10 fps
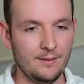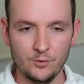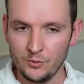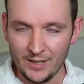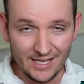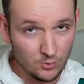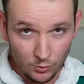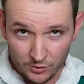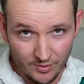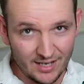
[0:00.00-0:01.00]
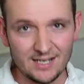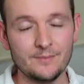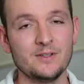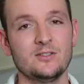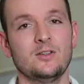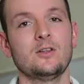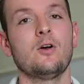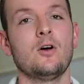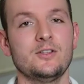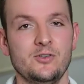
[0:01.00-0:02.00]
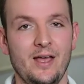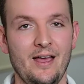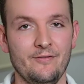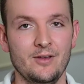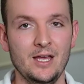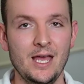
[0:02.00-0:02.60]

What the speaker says: or you hit all the credit limits on the cards you have,